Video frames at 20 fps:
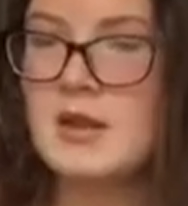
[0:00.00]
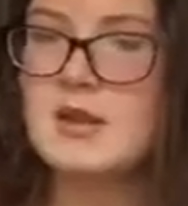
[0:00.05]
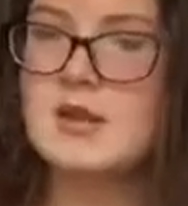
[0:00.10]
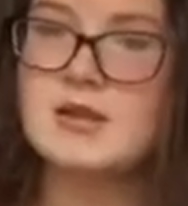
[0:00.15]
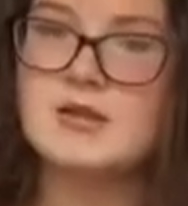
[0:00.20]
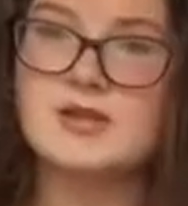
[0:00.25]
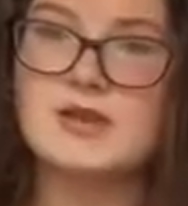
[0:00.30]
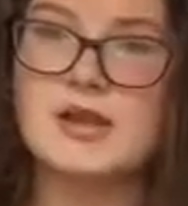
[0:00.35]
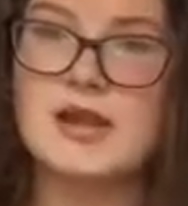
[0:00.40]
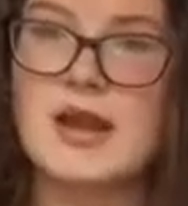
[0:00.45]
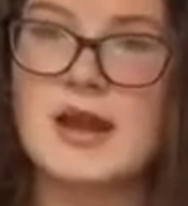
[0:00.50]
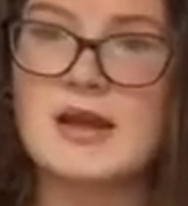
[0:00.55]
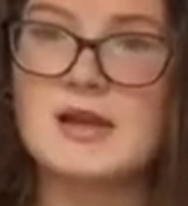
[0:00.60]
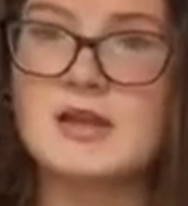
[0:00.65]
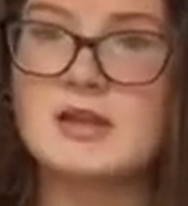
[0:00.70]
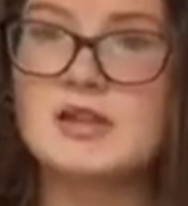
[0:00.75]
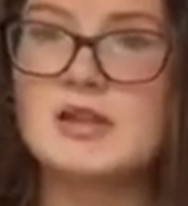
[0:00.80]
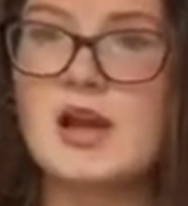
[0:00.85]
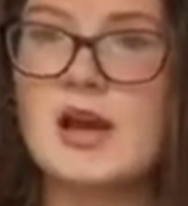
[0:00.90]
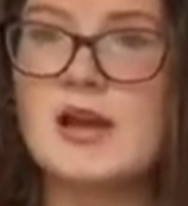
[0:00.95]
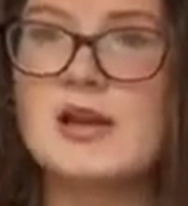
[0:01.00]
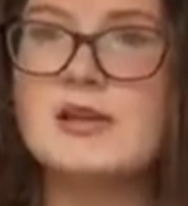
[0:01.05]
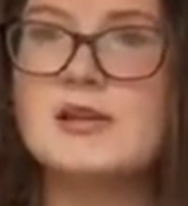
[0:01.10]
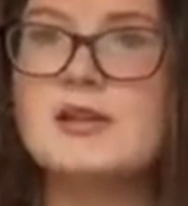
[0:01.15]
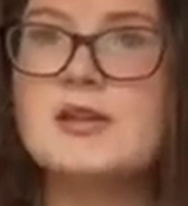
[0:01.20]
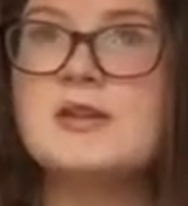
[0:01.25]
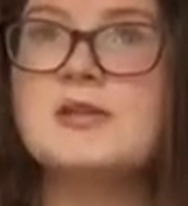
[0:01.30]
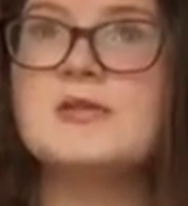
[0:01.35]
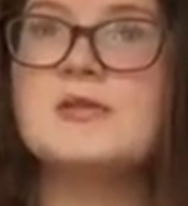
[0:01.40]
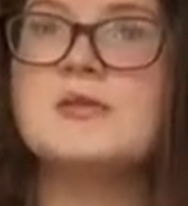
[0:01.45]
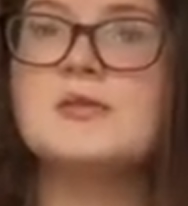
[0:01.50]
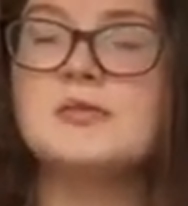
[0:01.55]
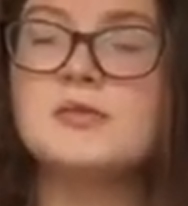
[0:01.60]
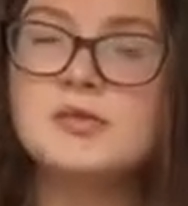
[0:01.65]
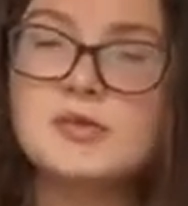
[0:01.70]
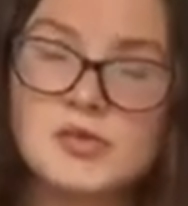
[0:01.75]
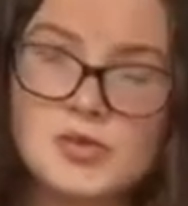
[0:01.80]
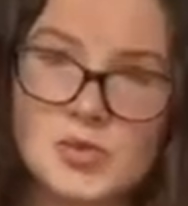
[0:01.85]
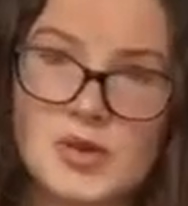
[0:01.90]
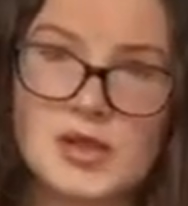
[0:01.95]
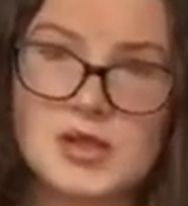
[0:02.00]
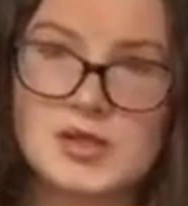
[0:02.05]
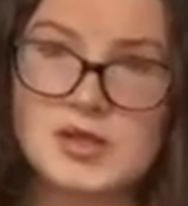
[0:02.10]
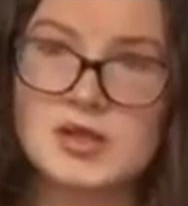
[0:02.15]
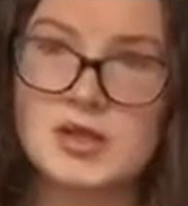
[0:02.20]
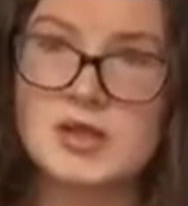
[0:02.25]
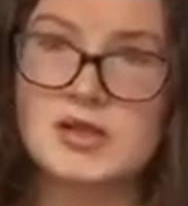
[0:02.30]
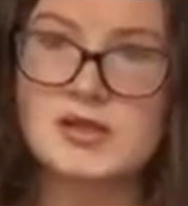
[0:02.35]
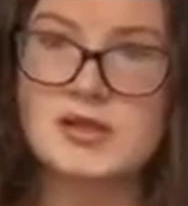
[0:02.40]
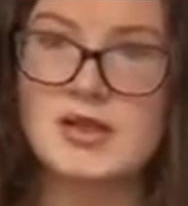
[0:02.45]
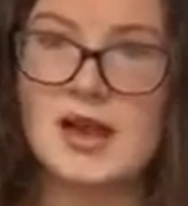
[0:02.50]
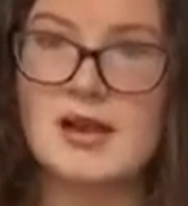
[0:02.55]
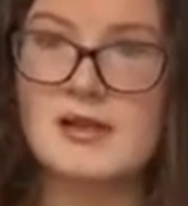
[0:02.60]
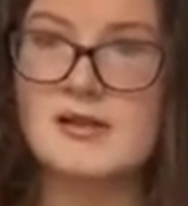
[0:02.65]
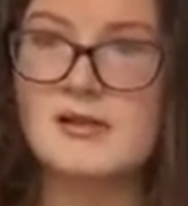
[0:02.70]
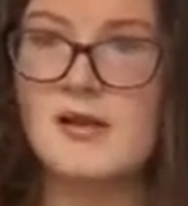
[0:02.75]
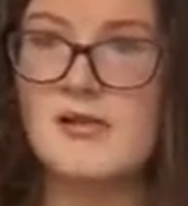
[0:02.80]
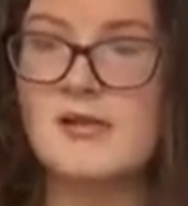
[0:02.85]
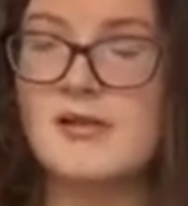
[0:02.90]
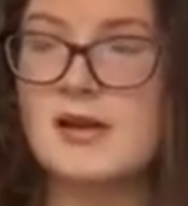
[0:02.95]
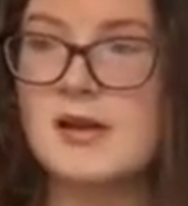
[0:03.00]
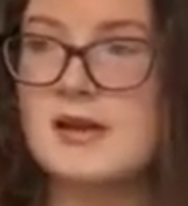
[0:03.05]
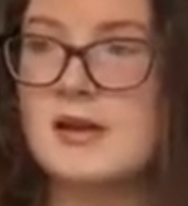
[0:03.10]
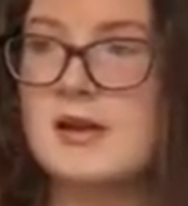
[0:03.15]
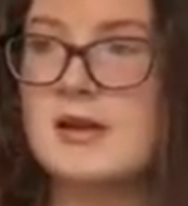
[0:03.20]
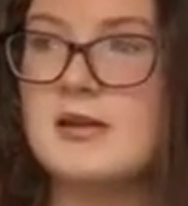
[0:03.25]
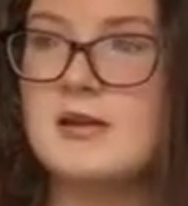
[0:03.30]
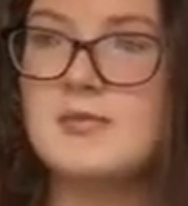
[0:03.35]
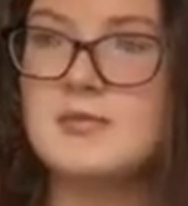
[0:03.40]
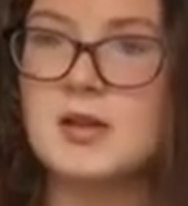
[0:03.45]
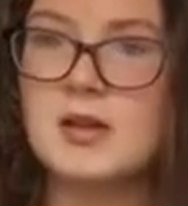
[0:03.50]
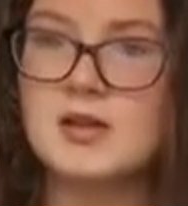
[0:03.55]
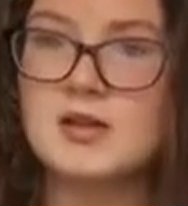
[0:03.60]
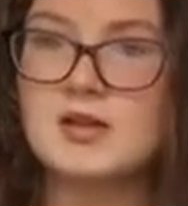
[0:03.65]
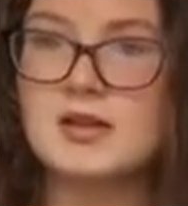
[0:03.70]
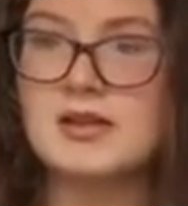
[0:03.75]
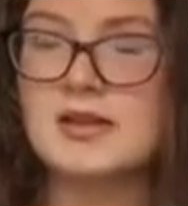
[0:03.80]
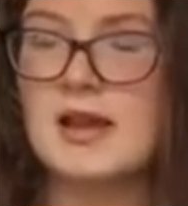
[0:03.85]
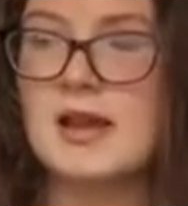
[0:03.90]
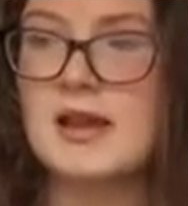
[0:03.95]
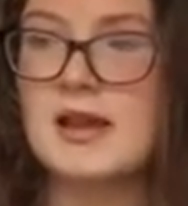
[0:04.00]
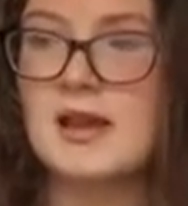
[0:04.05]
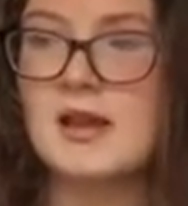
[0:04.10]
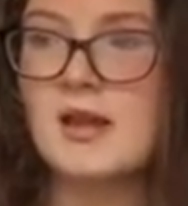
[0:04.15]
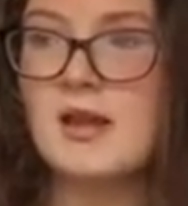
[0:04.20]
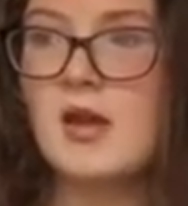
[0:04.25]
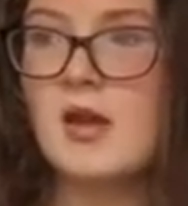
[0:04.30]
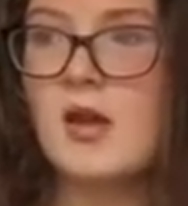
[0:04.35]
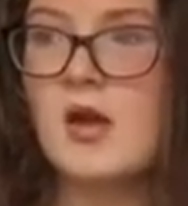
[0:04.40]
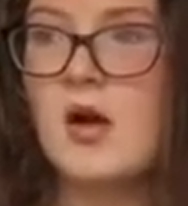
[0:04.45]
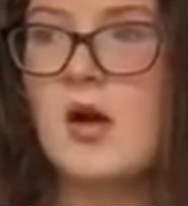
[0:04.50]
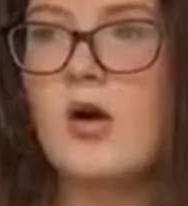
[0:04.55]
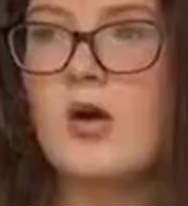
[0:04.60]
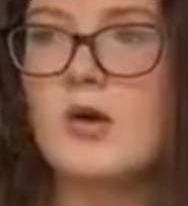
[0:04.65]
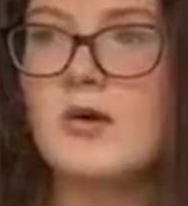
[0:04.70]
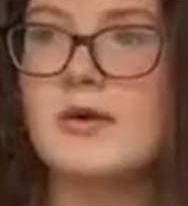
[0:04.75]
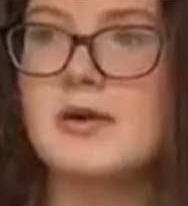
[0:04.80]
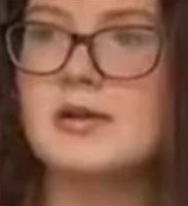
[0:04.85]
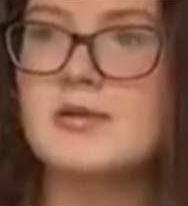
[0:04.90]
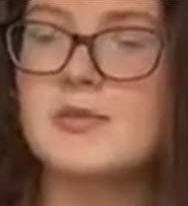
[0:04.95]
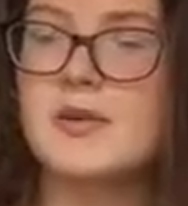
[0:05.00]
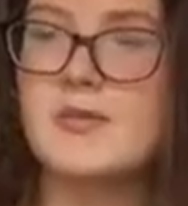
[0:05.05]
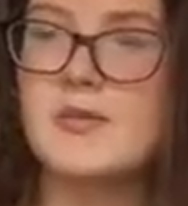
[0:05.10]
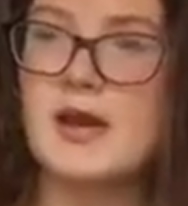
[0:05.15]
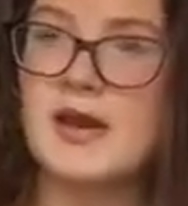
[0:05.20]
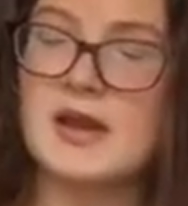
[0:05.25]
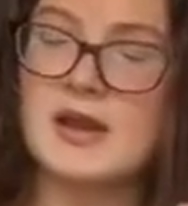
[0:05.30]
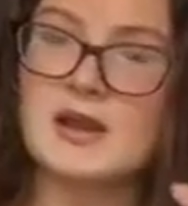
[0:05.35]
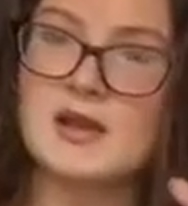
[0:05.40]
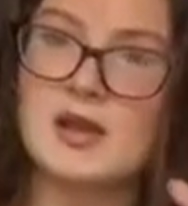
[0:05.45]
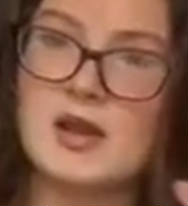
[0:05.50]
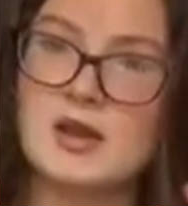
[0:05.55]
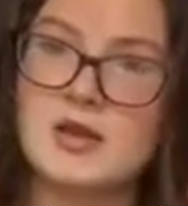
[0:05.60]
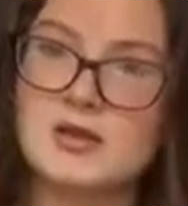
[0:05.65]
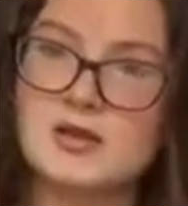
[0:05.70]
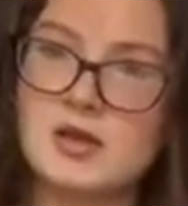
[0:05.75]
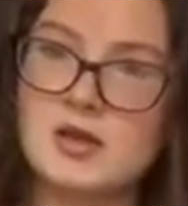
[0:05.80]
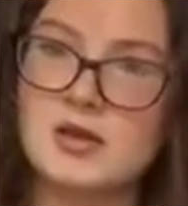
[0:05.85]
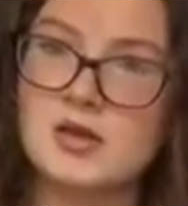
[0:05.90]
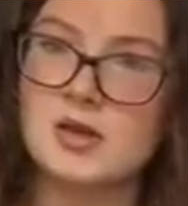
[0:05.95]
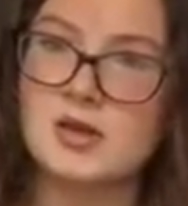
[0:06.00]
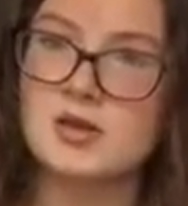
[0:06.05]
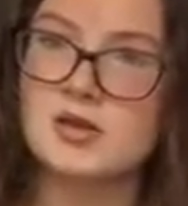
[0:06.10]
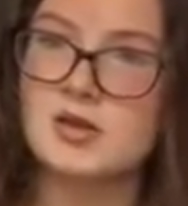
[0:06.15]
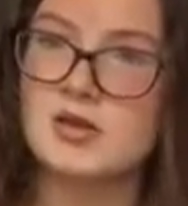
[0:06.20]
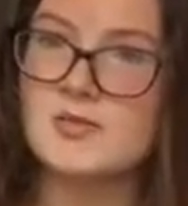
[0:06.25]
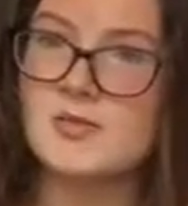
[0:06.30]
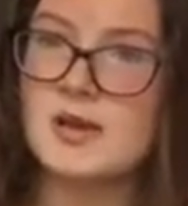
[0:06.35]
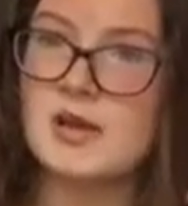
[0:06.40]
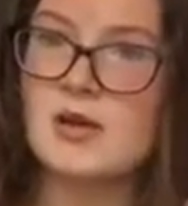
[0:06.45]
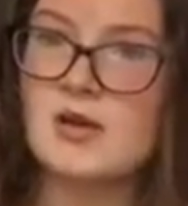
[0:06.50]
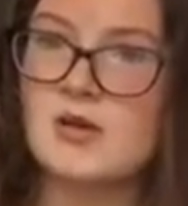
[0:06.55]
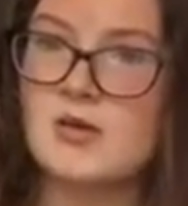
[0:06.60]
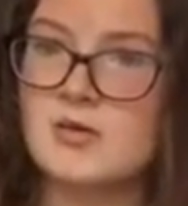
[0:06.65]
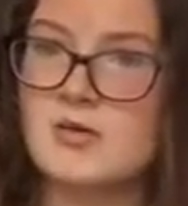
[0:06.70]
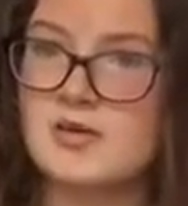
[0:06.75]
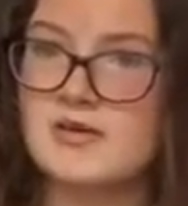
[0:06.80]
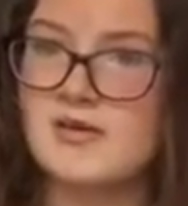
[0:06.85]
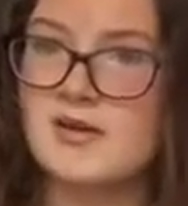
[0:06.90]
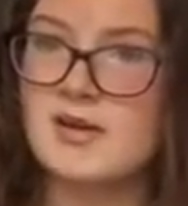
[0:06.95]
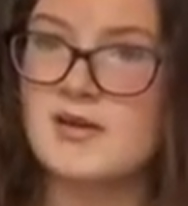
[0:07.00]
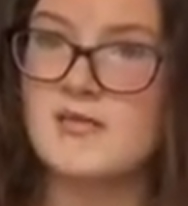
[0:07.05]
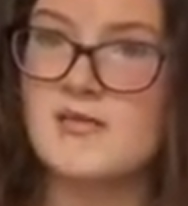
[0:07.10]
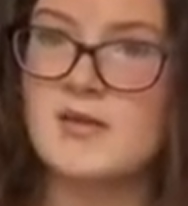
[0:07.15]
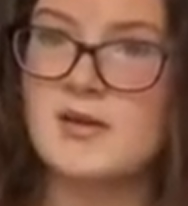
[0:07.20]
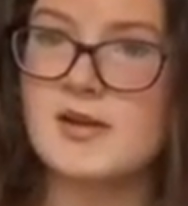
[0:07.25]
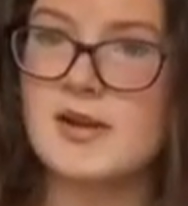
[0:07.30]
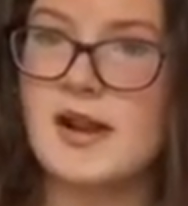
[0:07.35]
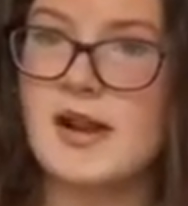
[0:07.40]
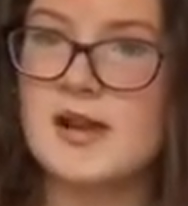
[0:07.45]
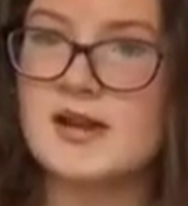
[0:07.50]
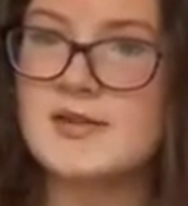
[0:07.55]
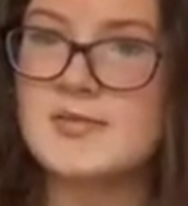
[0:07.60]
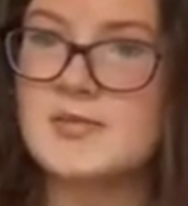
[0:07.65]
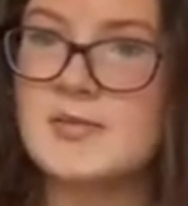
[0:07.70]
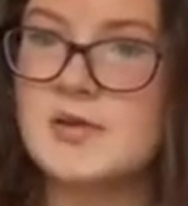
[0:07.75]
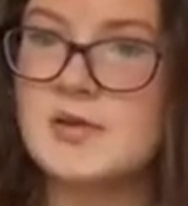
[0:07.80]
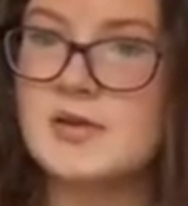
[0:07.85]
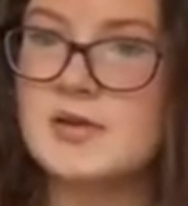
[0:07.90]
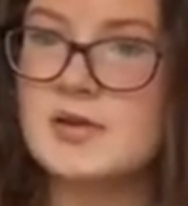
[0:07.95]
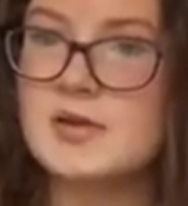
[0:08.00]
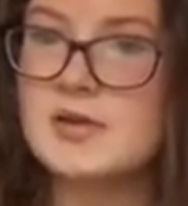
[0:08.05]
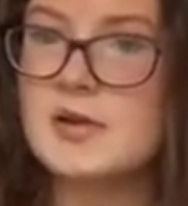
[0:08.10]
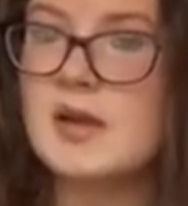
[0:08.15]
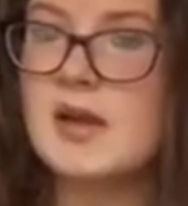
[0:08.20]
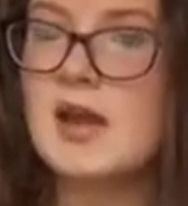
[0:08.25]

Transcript: So yeah, try to switch your style of learning up. Don't just like always be making notes, or don't just be always reading through textbooks.